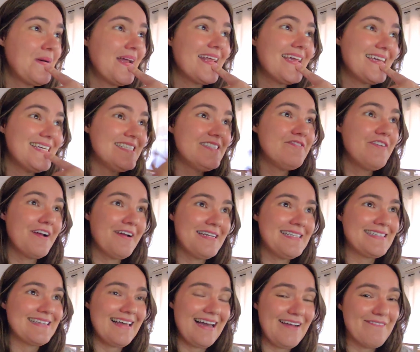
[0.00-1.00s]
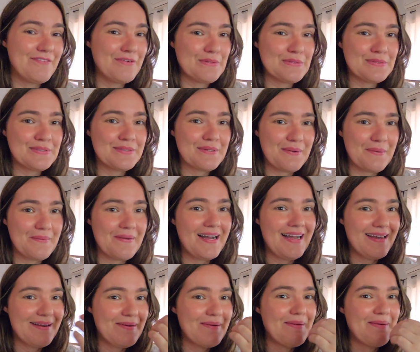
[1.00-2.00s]
it is very delightful, so
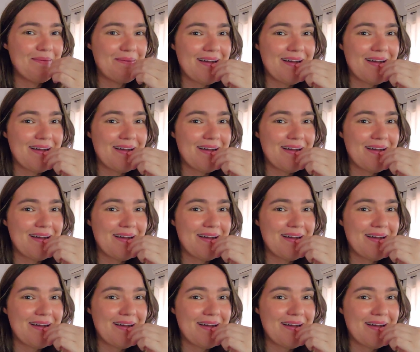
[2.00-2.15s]
I don't know.